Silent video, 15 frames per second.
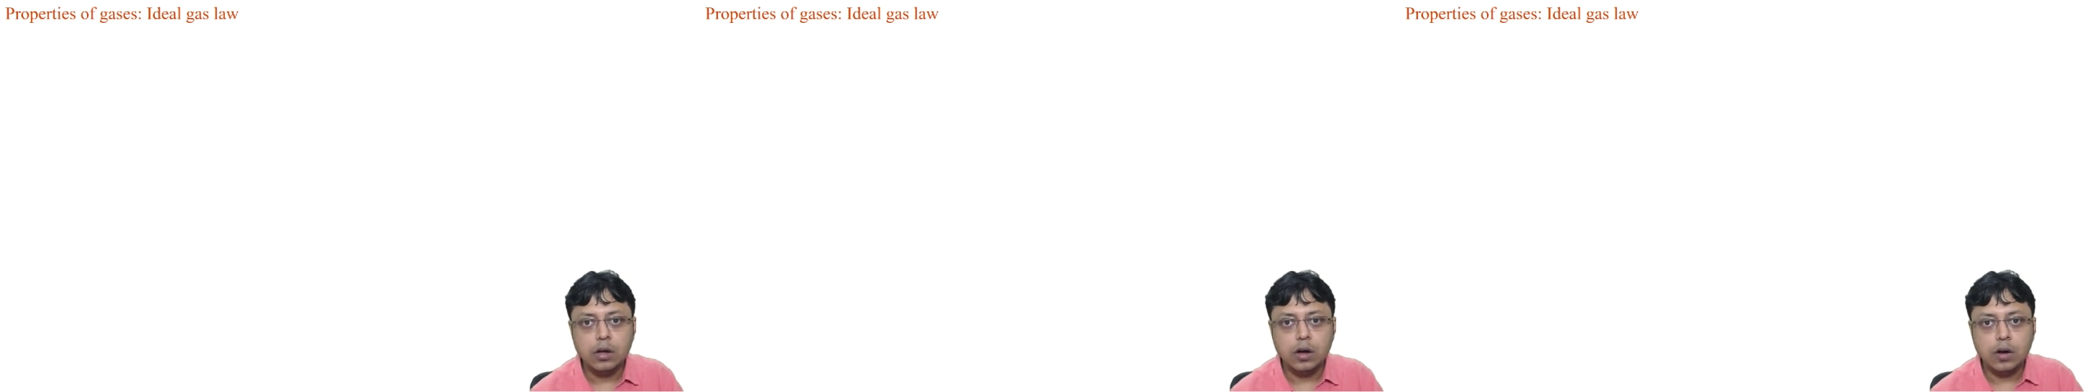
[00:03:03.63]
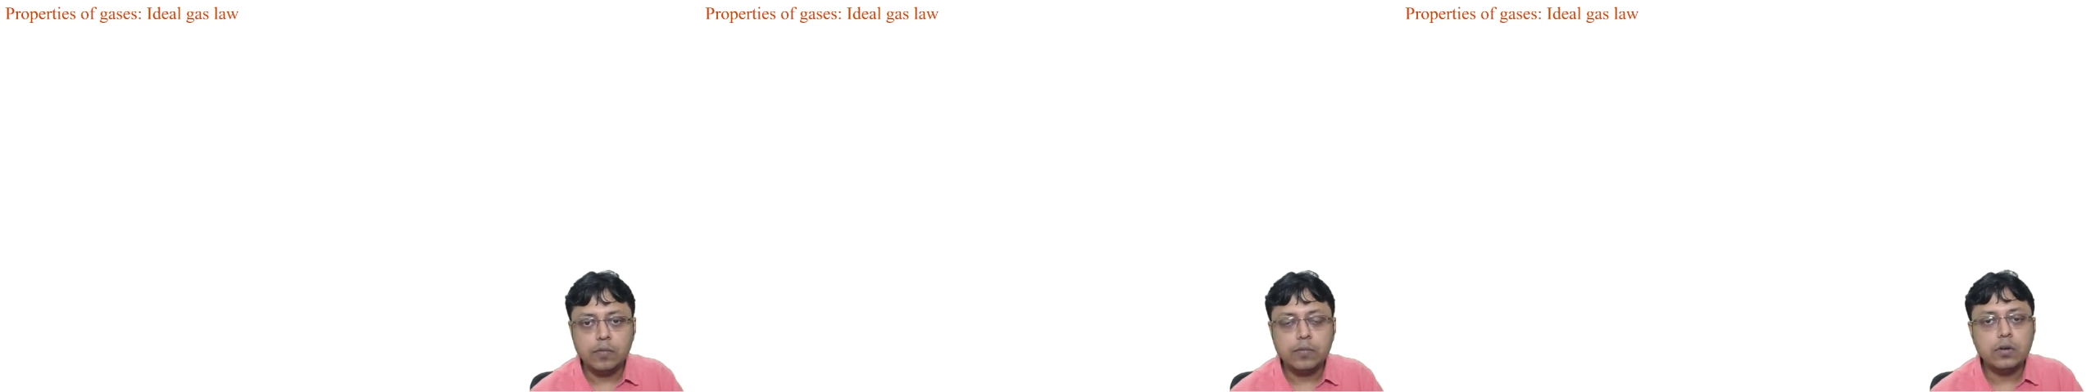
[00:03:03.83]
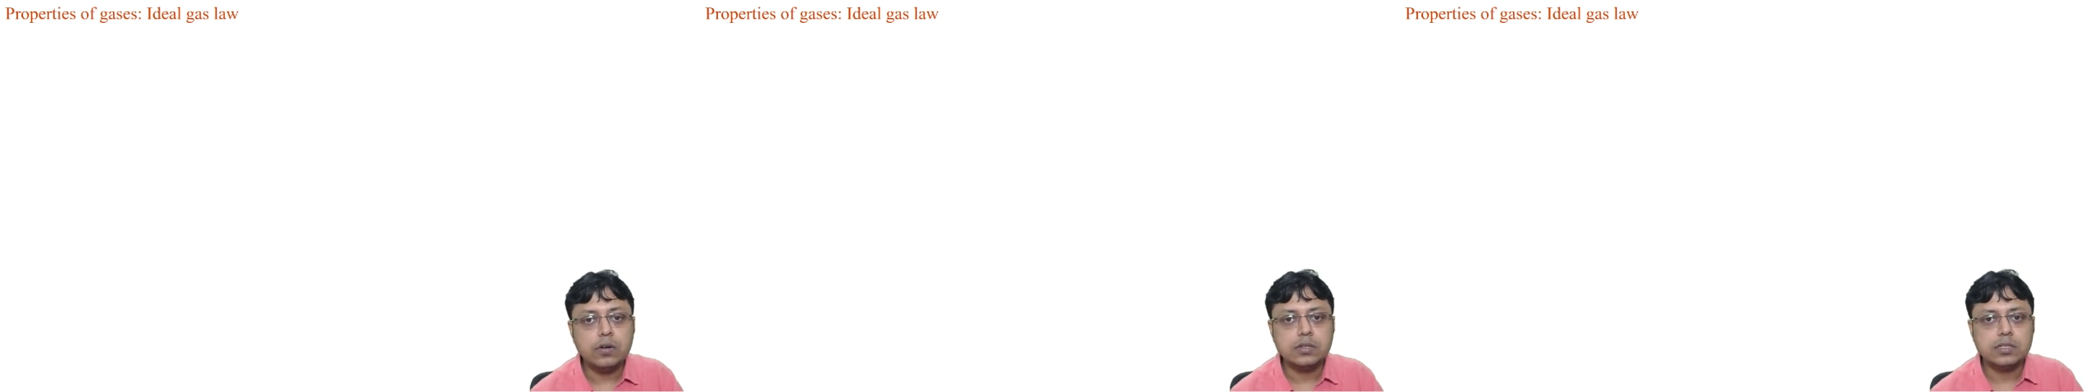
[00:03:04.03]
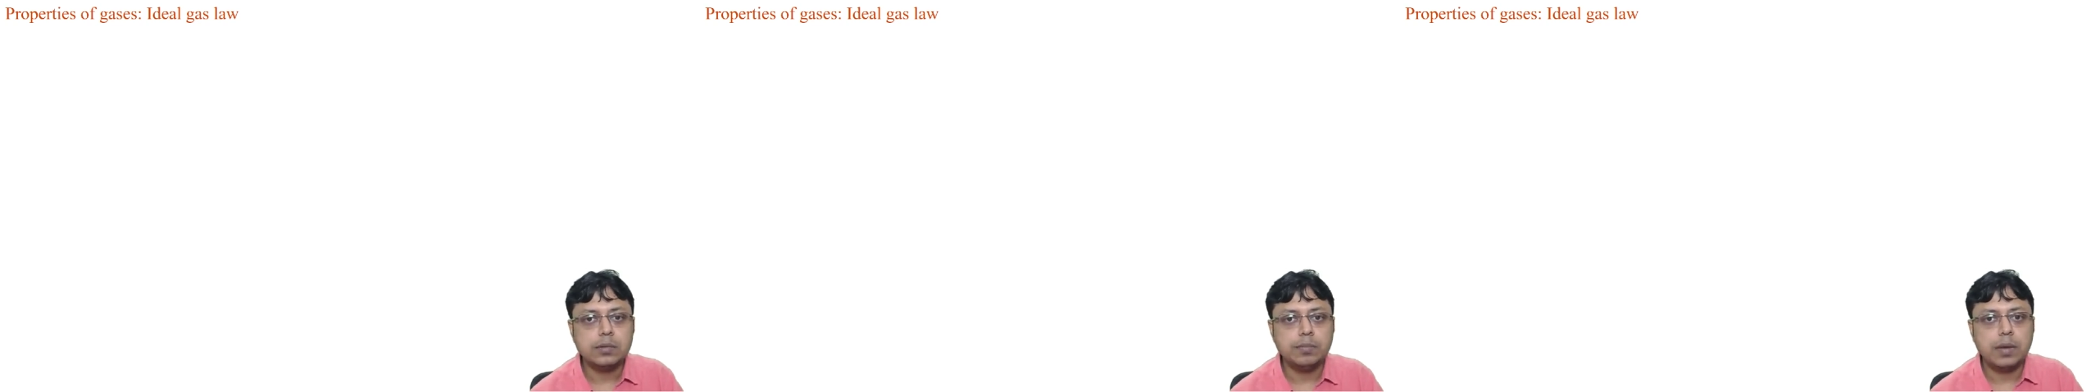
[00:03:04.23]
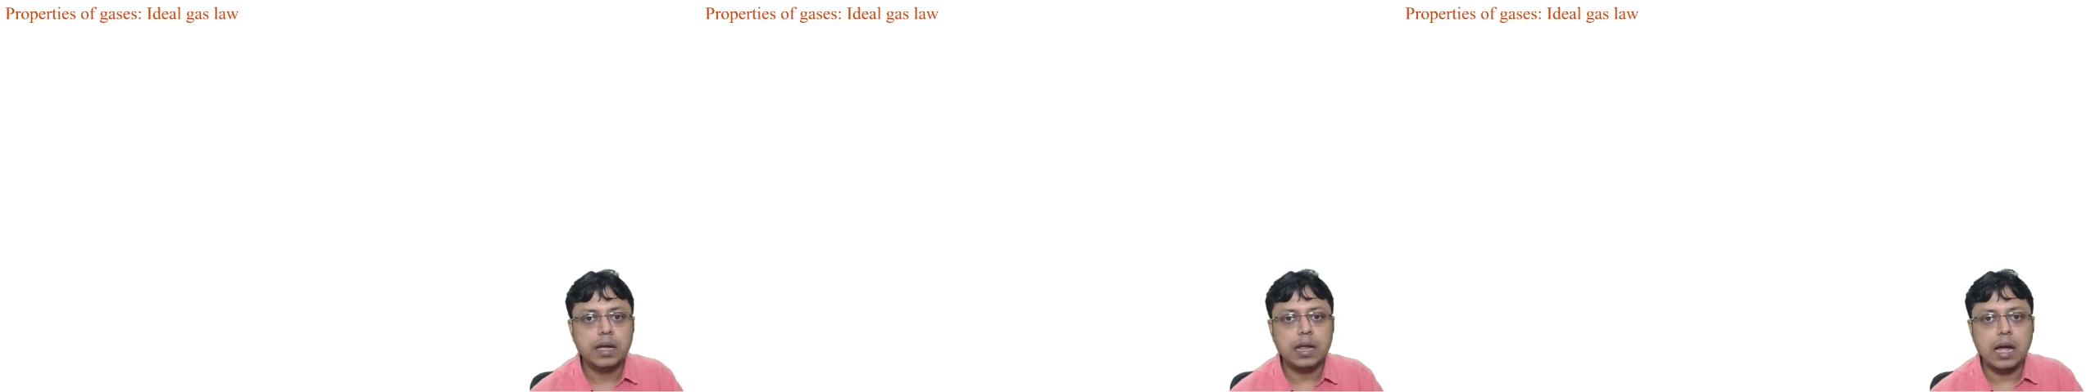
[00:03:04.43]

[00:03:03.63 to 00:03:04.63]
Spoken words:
Of course, by